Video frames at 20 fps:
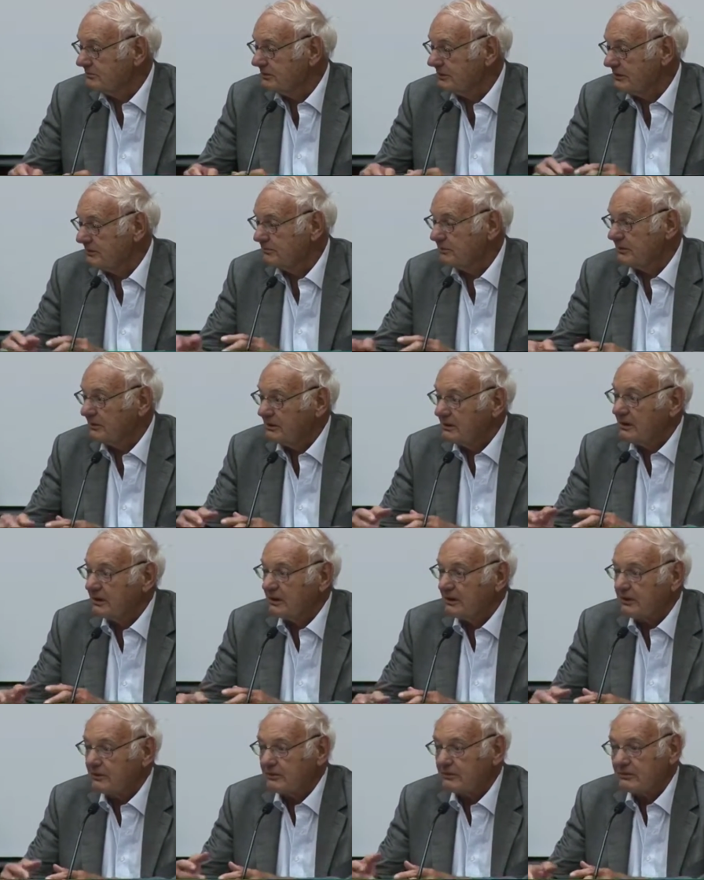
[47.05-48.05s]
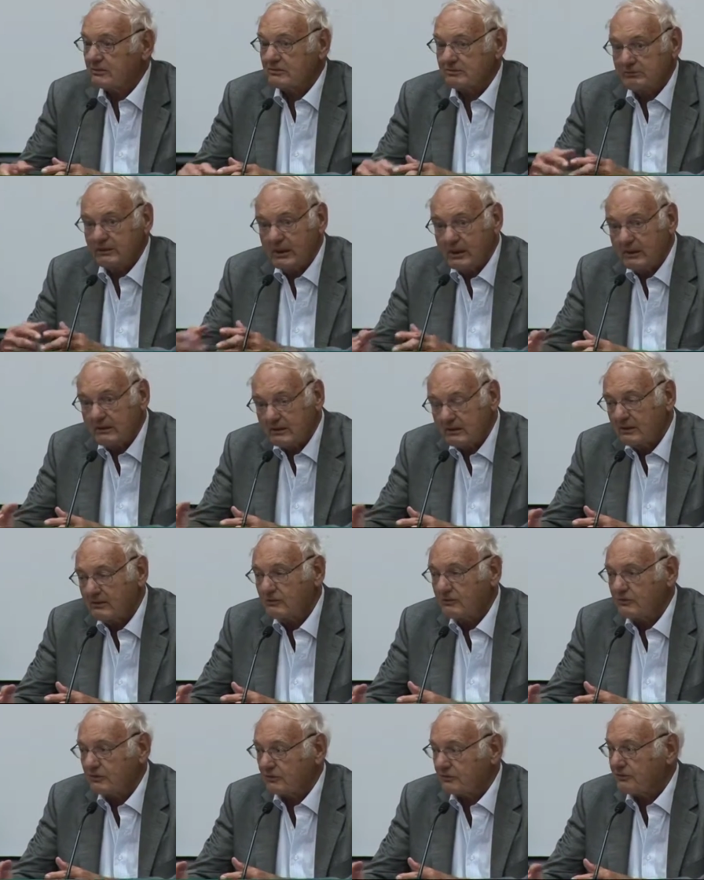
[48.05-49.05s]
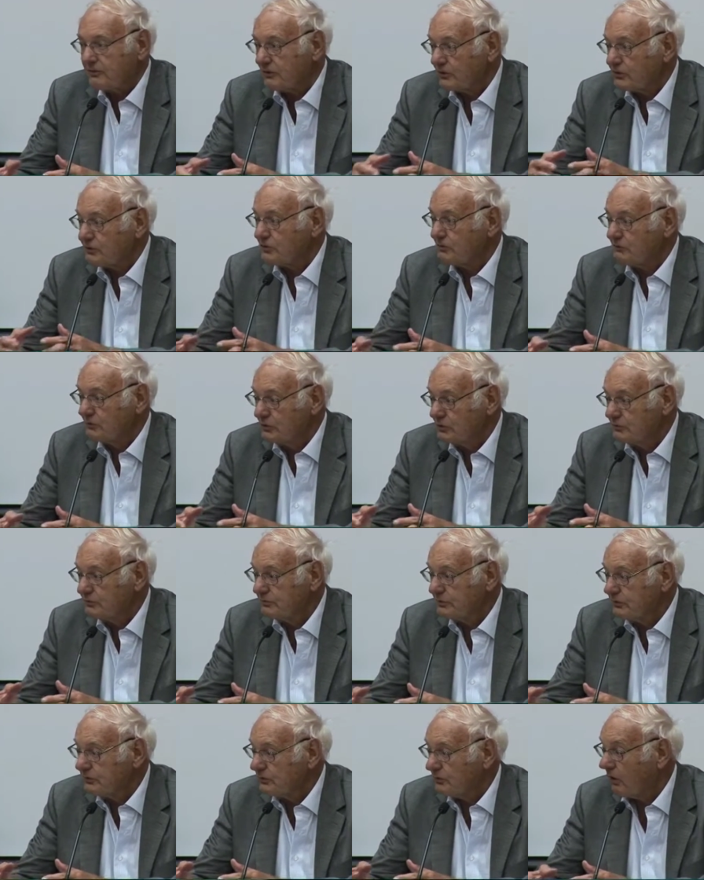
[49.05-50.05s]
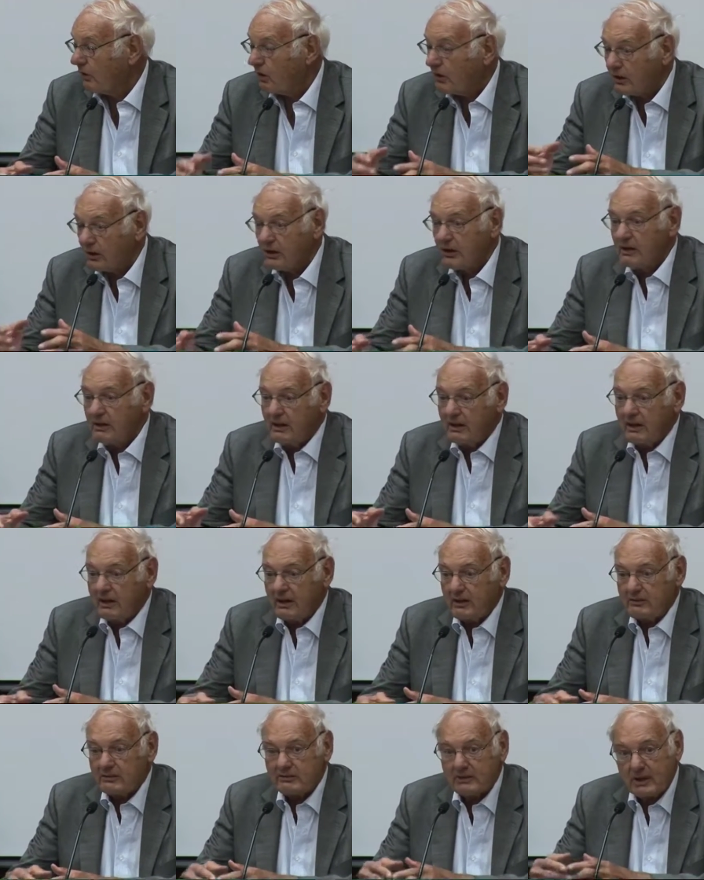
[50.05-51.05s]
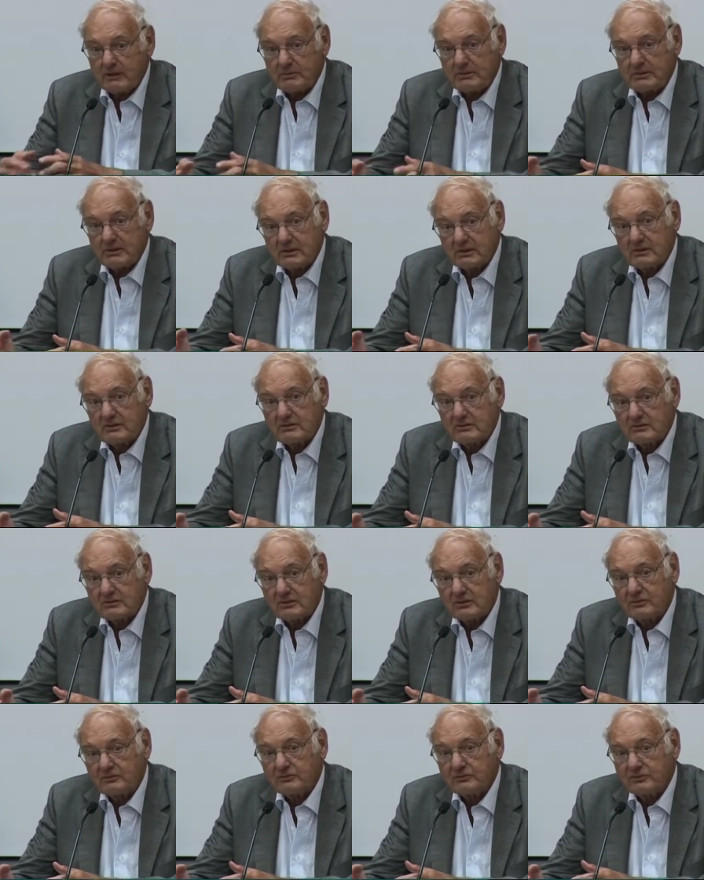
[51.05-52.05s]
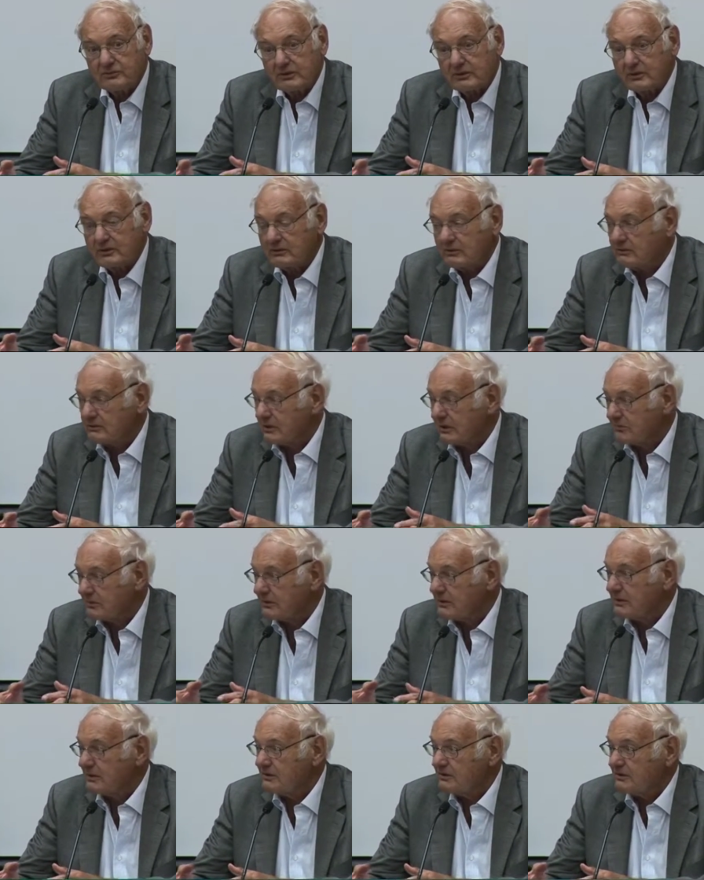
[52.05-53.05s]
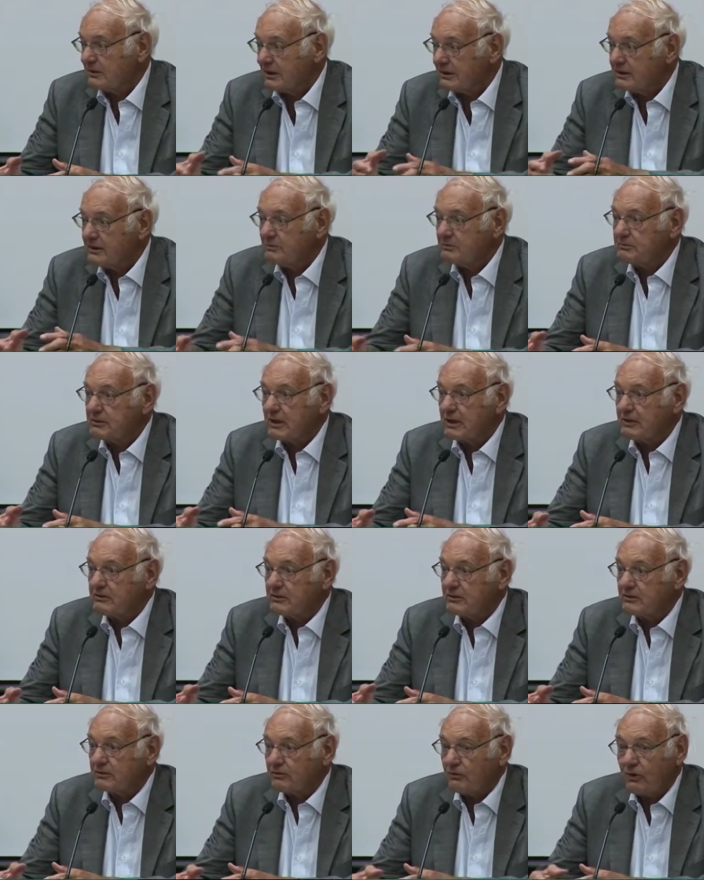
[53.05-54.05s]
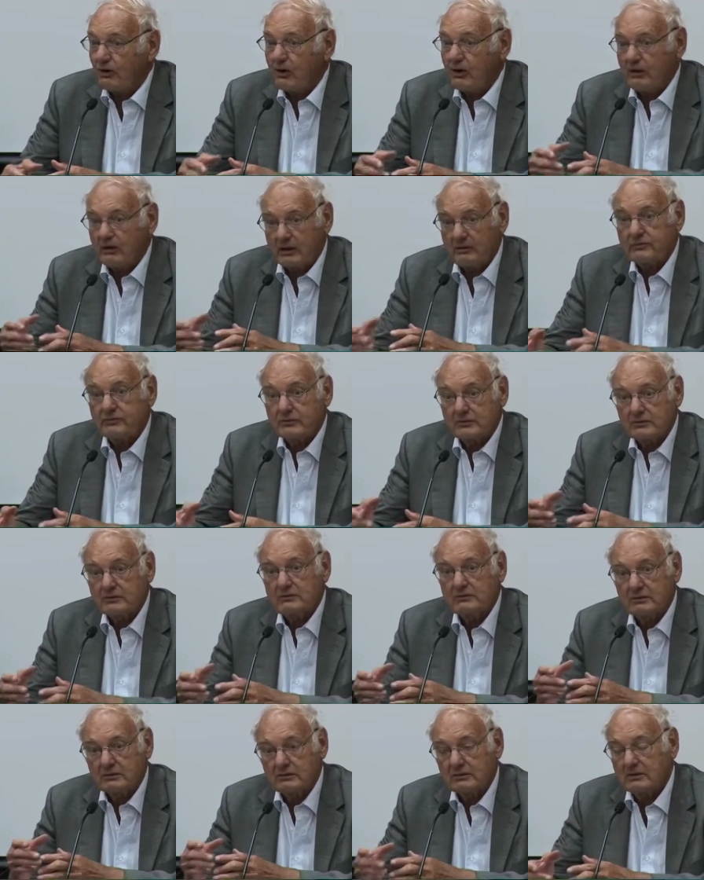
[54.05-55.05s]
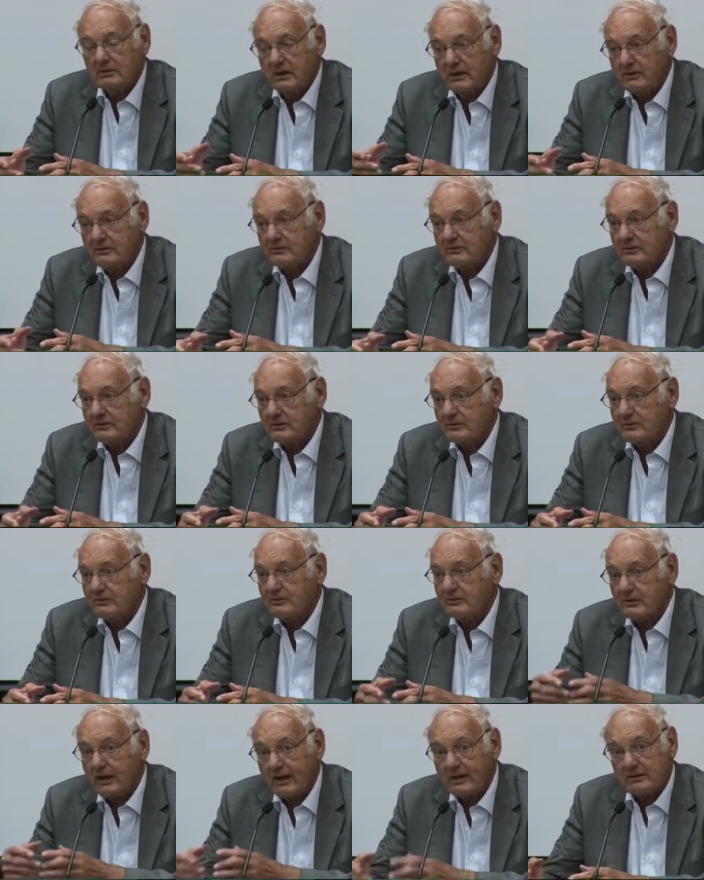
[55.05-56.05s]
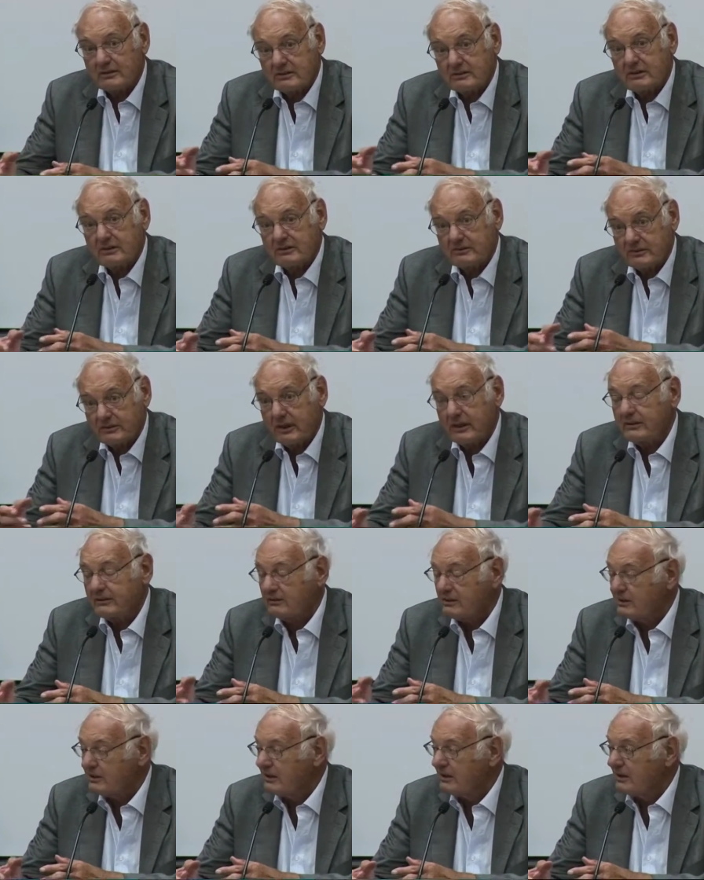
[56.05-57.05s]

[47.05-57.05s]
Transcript: people, as militants of social movements, or as capitalists of uh, capitalist enterprises or as, uh, as uh, state, state